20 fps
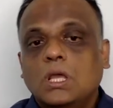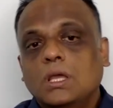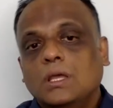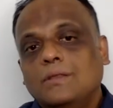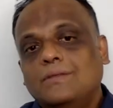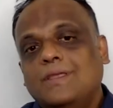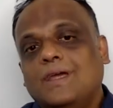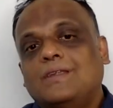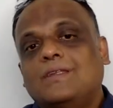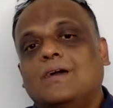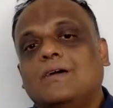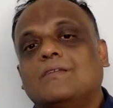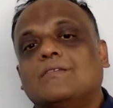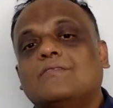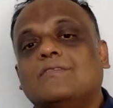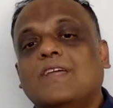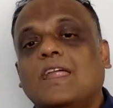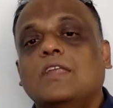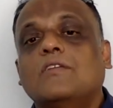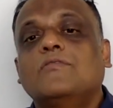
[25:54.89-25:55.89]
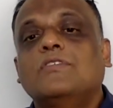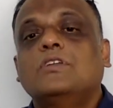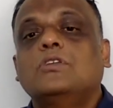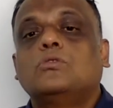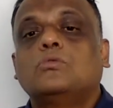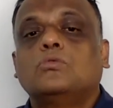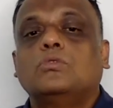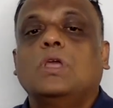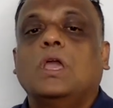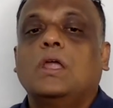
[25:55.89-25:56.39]
that are relevant to
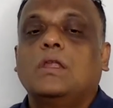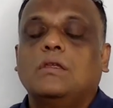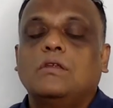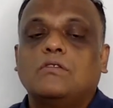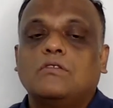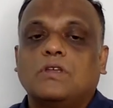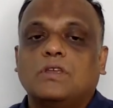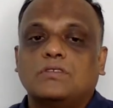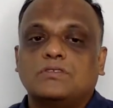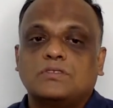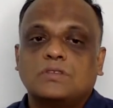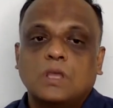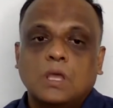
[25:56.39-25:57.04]
their interests.